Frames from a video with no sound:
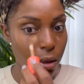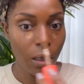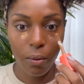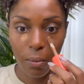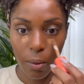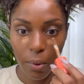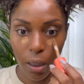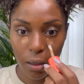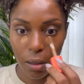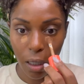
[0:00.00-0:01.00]
Or maybe
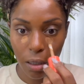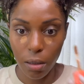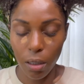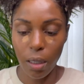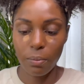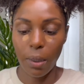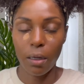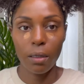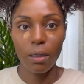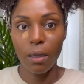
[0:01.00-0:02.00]
I'll slash that's
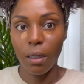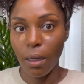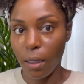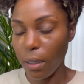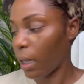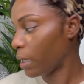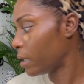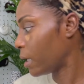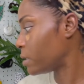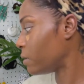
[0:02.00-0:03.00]
better. And then I let
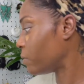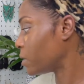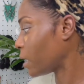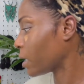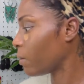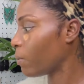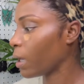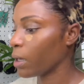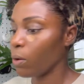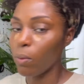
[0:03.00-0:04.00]
that sit for a second while
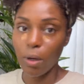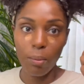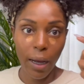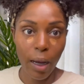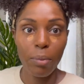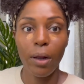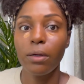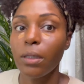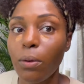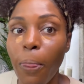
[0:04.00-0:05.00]
I go over on my
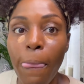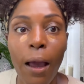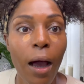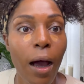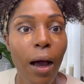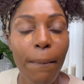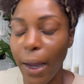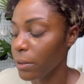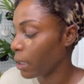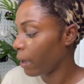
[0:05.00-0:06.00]
eyebrows. So I
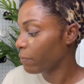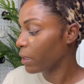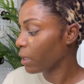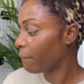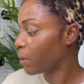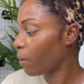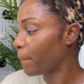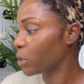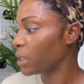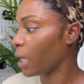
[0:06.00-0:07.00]
used to have thick, full,
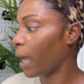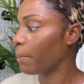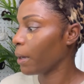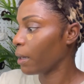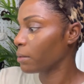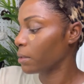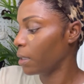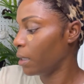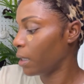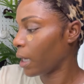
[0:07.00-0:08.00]
bushy eyebrows,
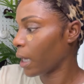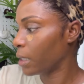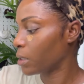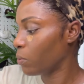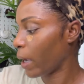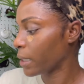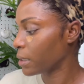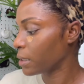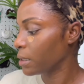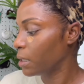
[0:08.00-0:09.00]
and then I got into
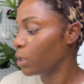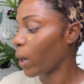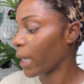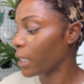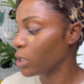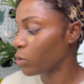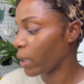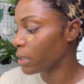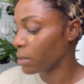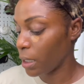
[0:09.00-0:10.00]
waxing. No, I got into the
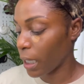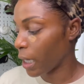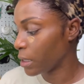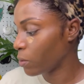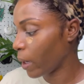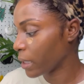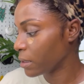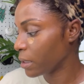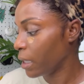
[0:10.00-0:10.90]
razor, then I got into waxing.